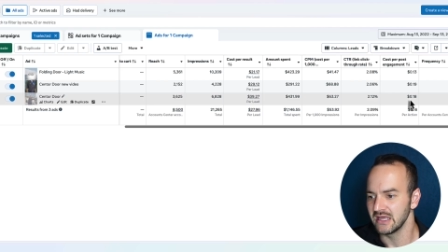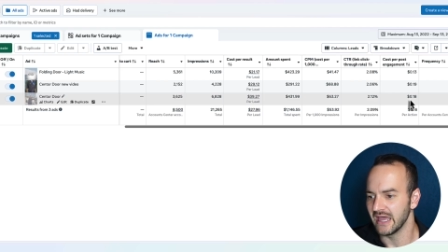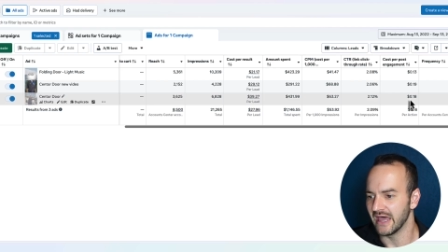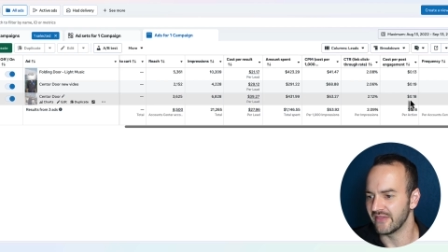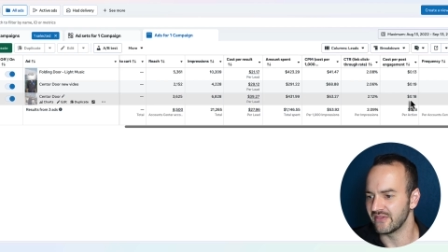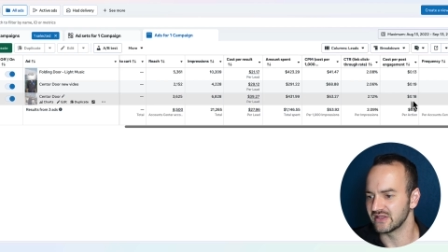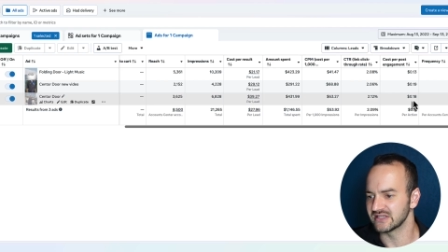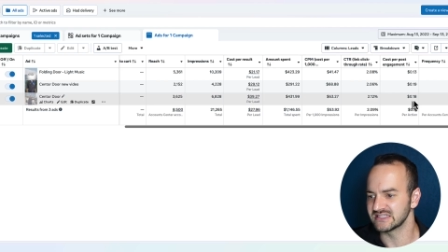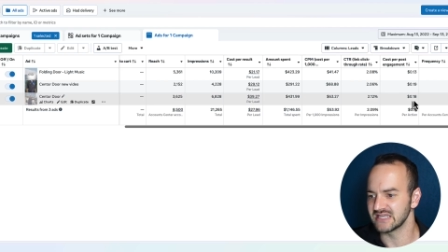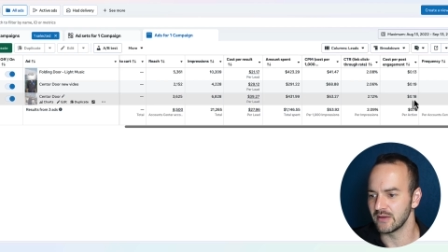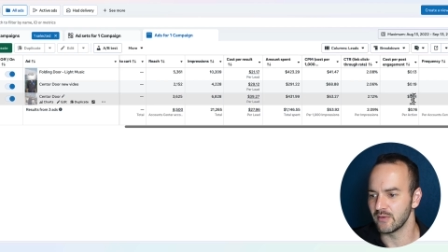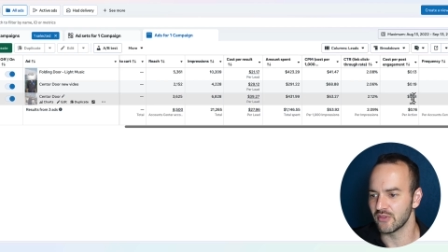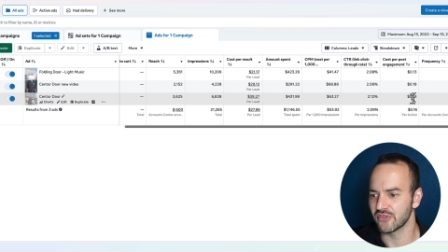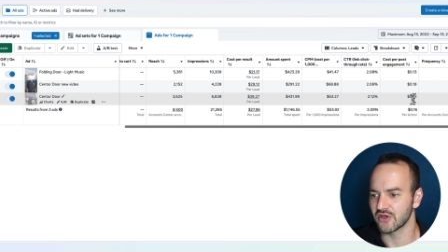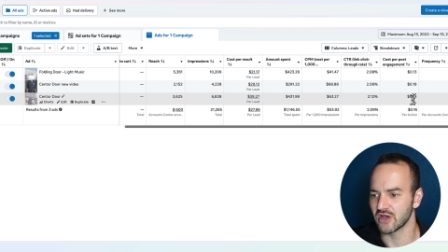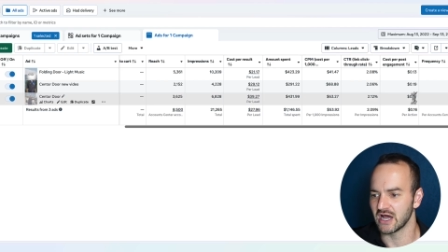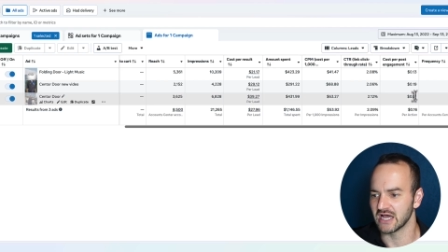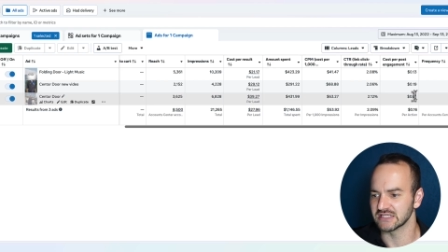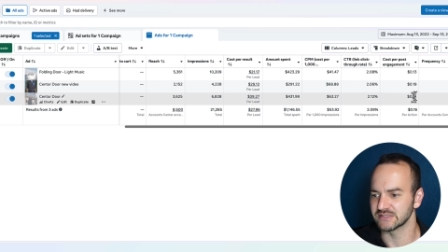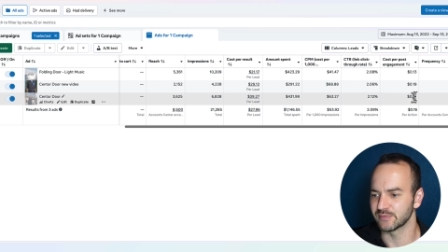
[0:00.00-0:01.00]
And then same with
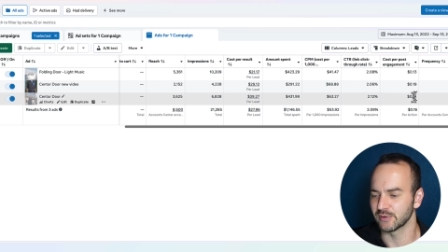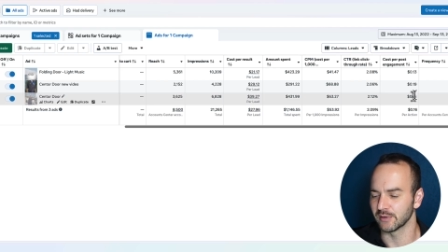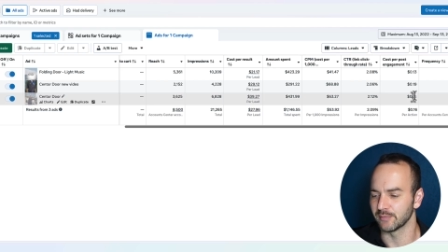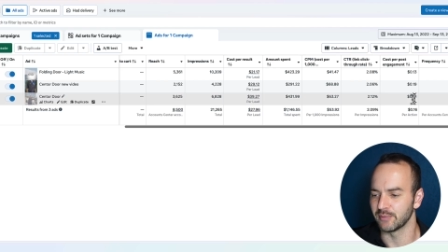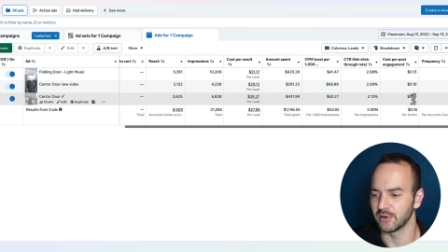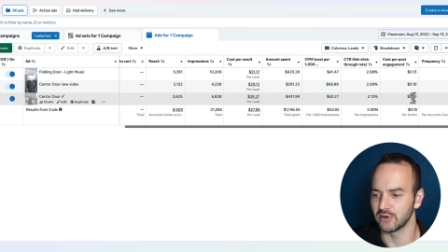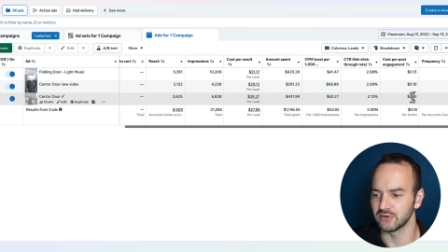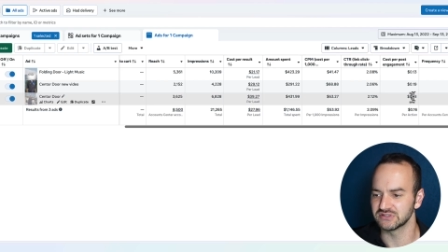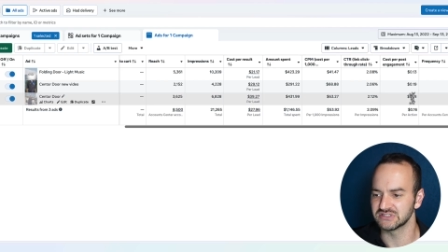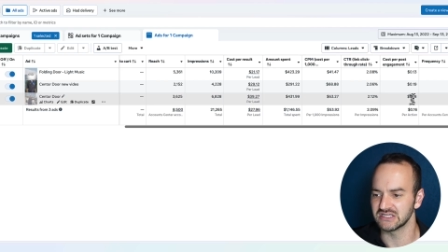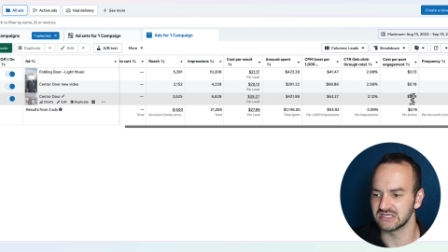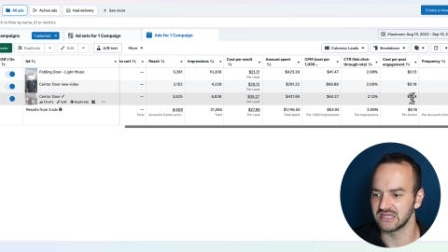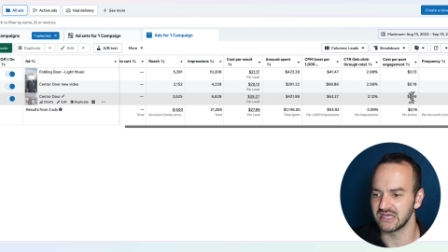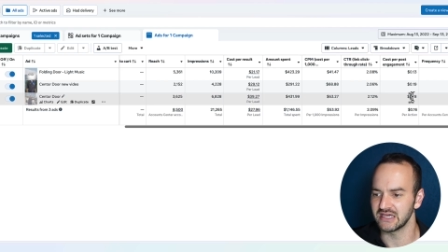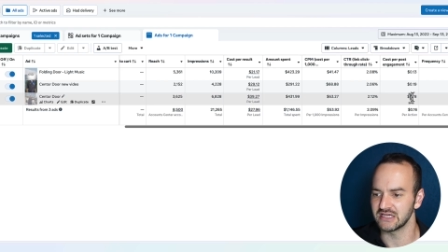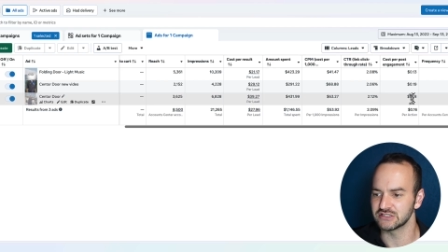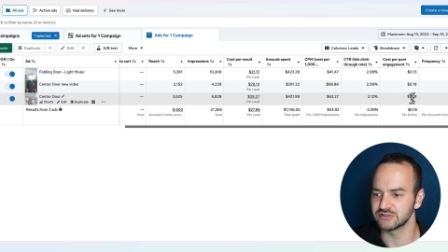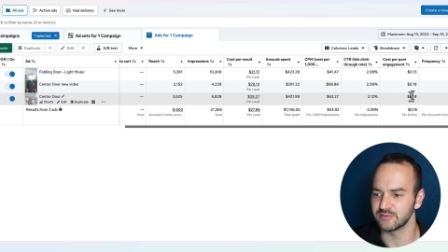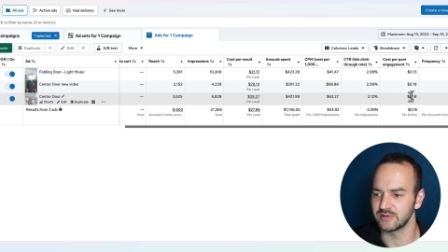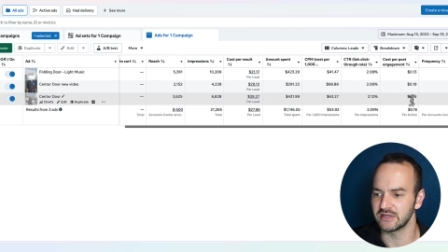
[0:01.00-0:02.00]
cost per post
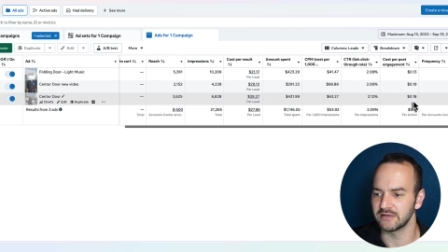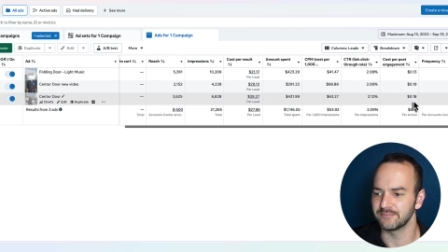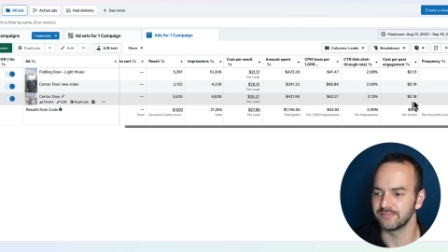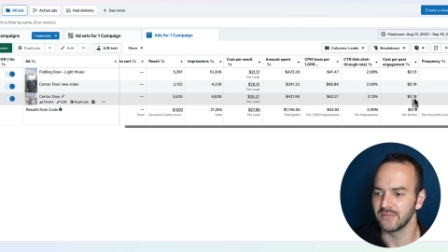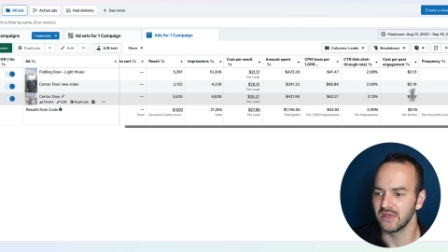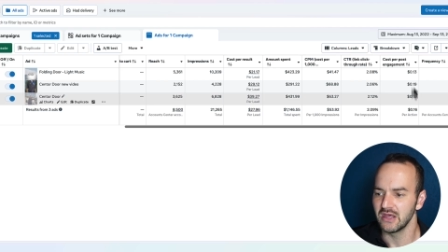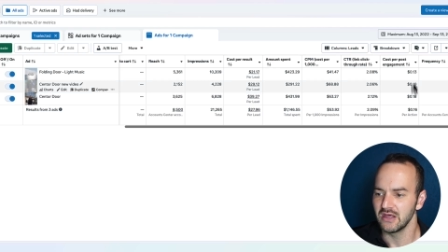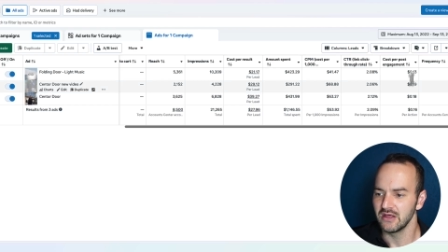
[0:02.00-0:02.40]
engagement.